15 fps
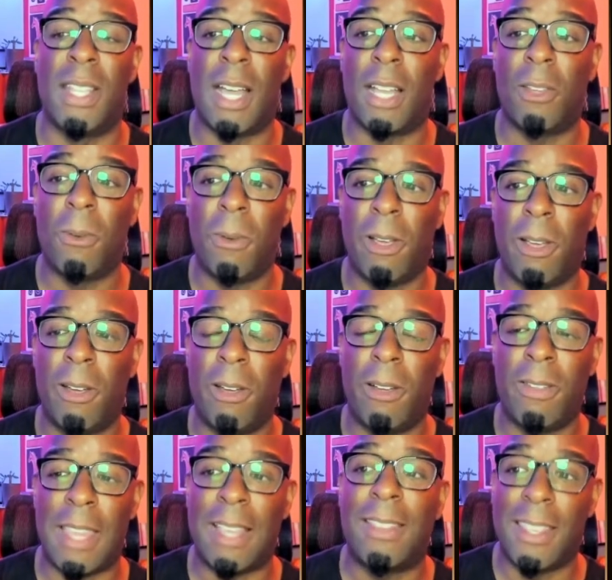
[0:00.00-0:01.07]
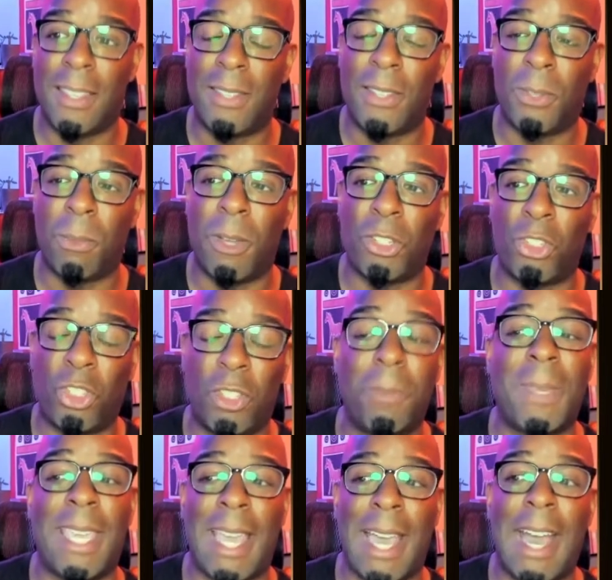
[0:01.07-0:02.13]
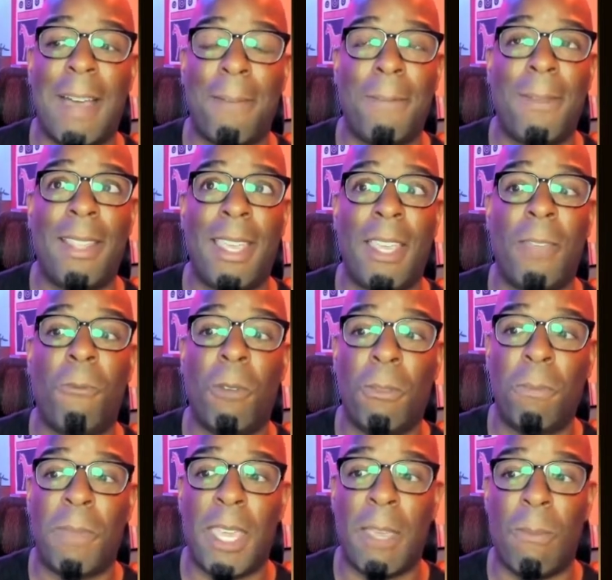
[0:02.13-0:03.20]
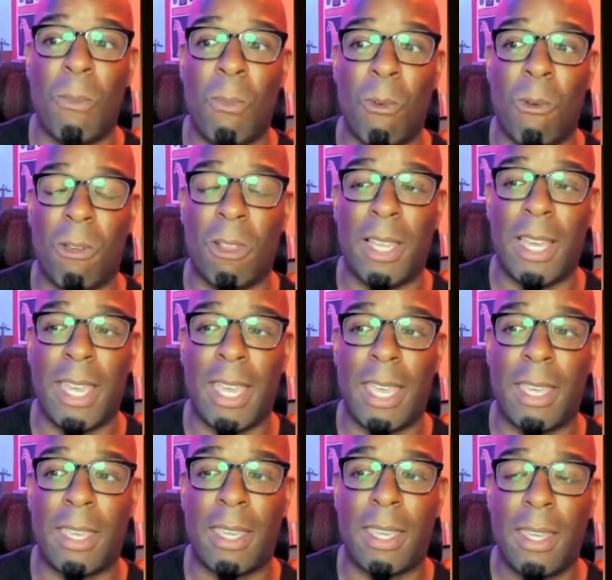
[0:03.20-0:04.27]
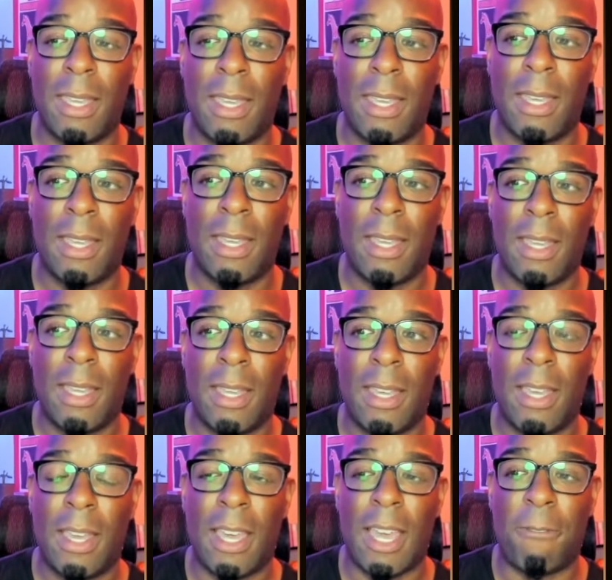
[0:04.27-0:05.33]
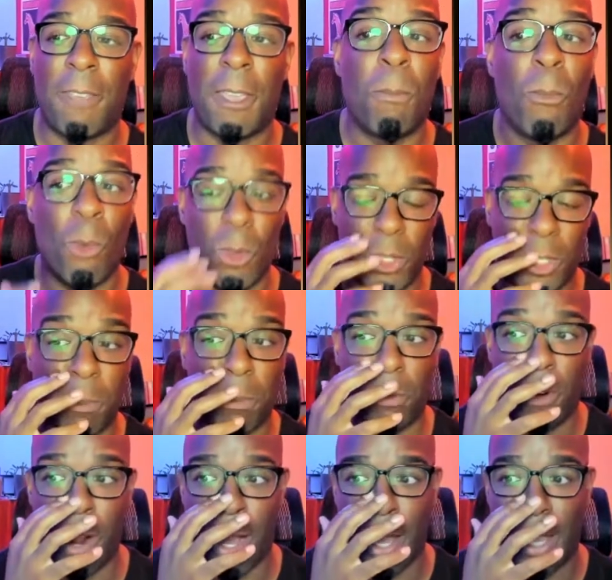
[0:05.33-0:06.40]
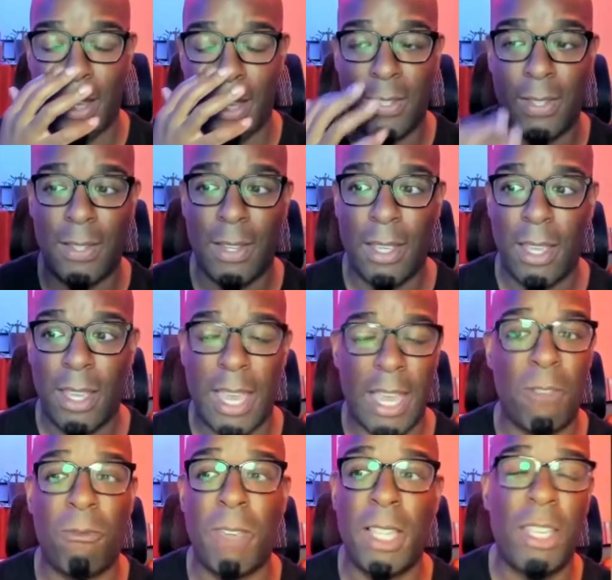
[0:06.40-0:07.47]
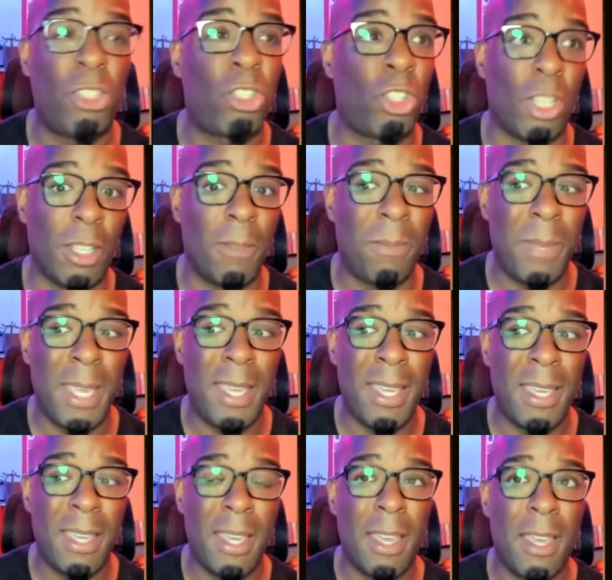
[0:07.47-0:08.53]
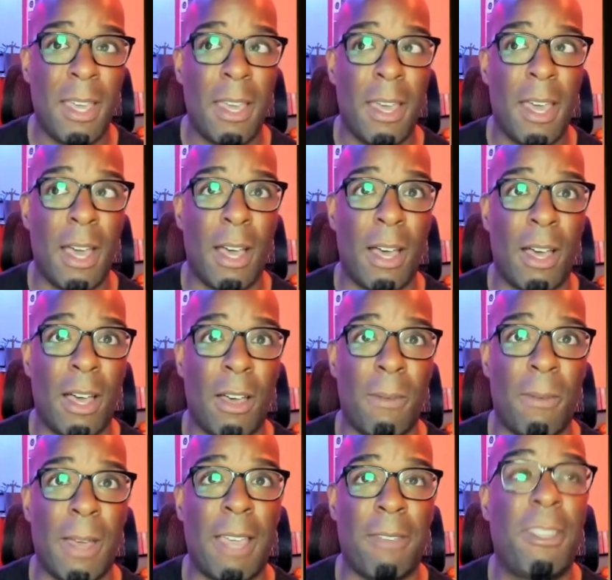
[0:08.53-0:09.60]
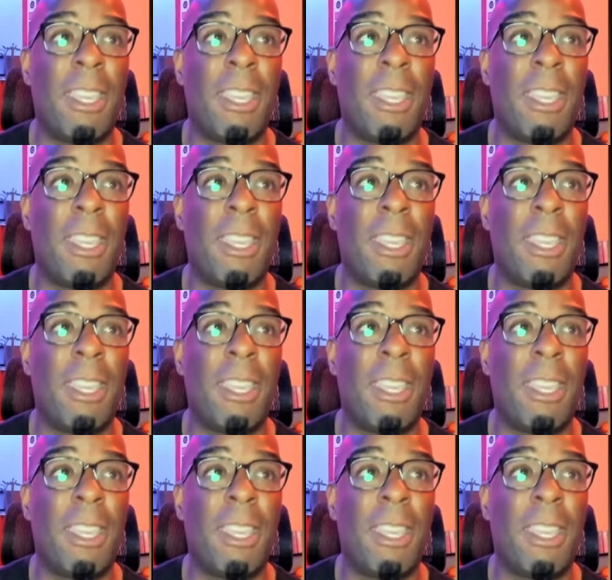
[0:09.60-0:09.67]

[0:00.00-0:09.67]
not aware that this is what should be happening would be more like I think more surprised. And it really shouldn't be. Um, I